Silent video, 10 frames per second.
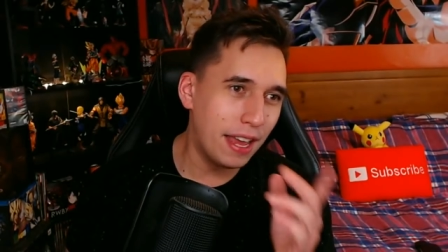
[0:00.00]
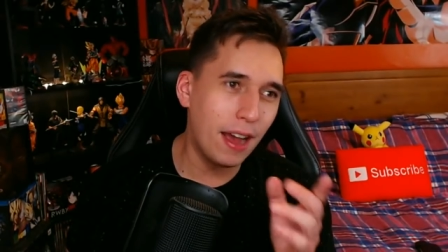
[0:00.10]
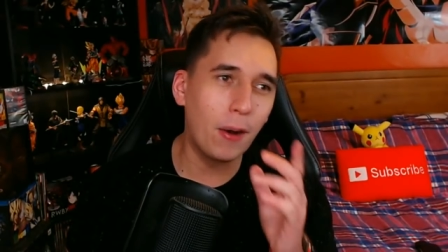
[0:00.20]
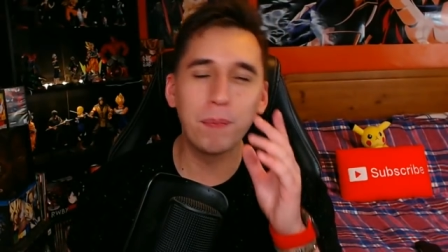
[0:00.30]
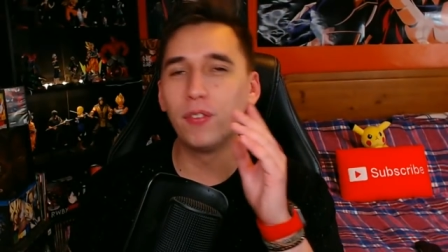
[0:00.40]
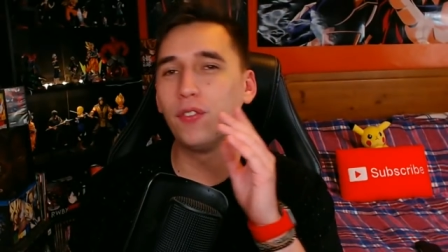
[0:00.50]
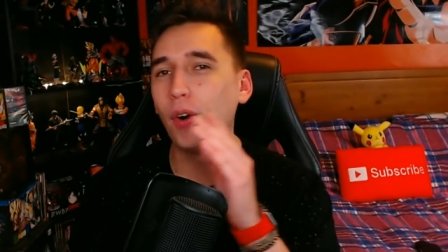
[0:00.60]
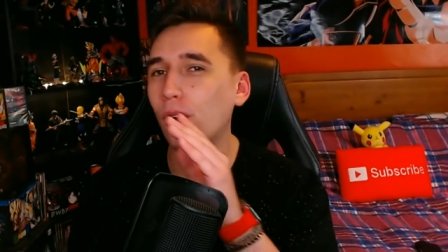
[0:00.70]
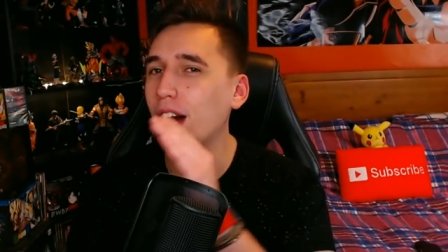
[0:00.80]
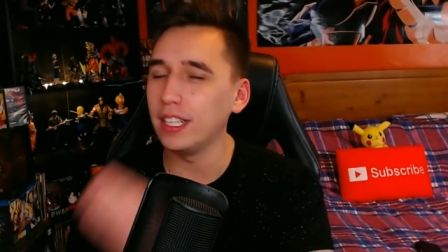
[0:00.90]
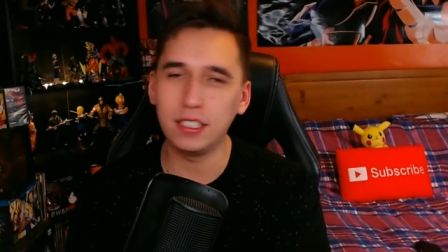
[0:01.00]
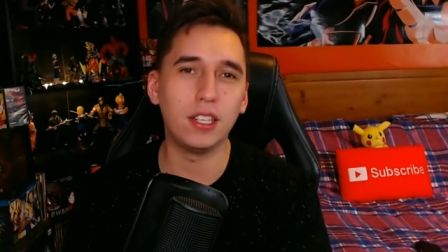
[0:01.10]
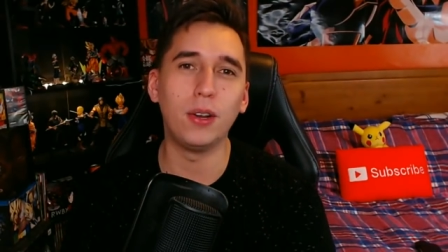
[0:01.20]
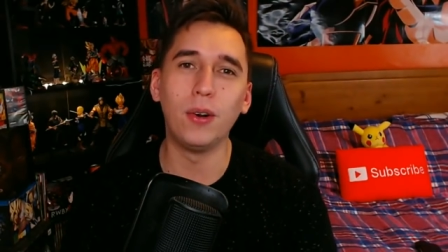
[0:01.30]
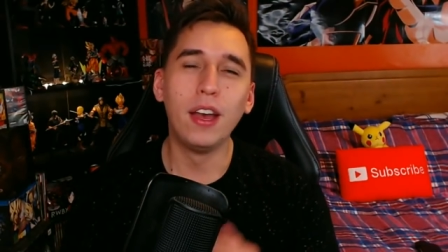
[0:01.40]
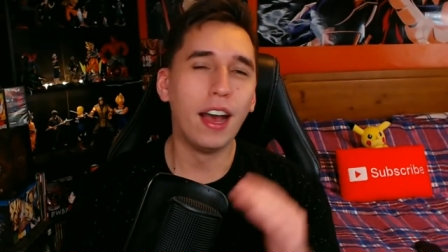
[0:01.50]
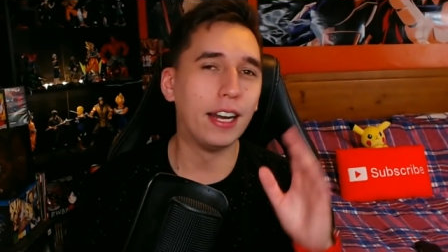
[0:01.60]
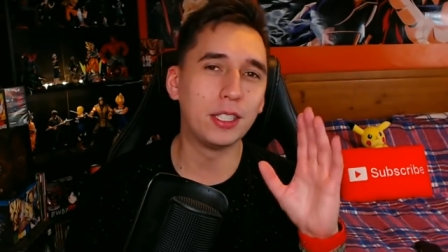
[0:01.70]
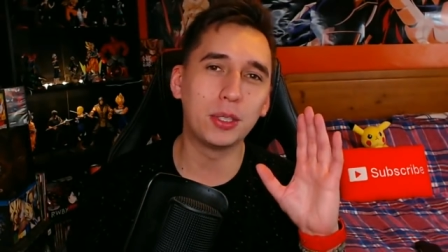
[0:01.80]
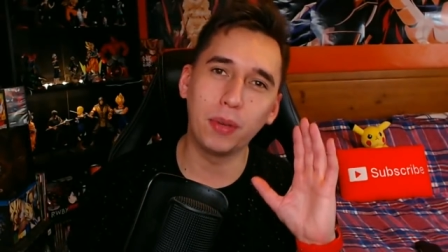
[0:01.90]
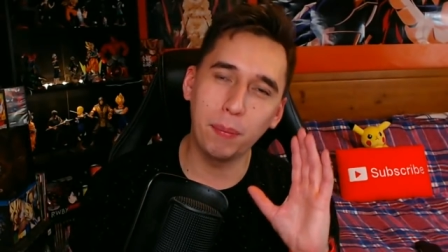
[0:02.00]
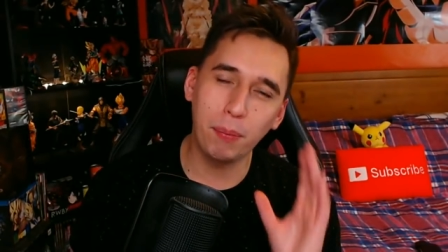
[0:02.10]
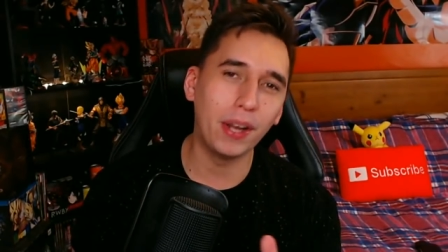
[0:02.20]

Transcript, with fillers: Now, before I do, I just want